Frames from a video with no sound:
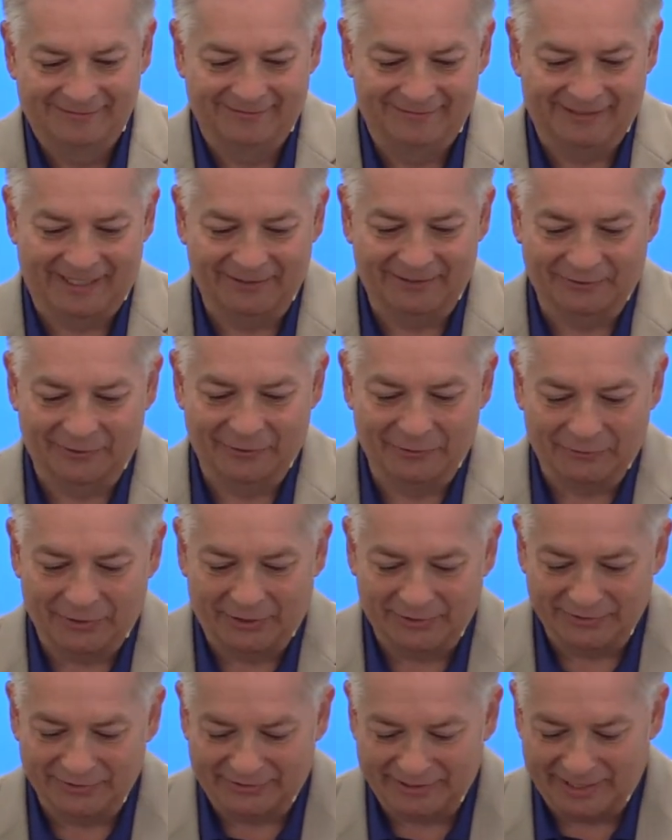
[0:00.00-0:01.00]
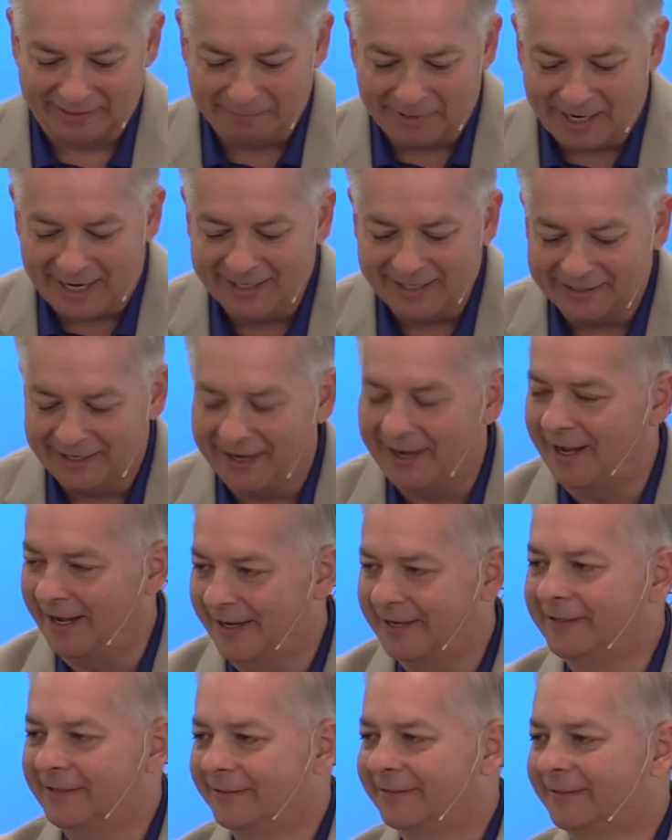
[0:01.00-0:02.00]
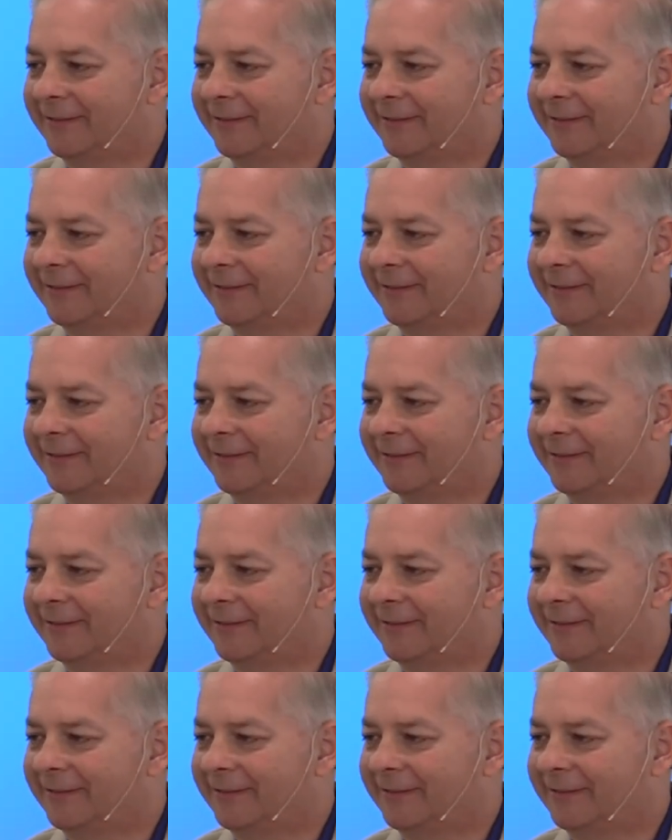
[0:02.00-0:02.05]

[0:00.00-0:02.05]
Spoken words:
Daniel goes on to say, my God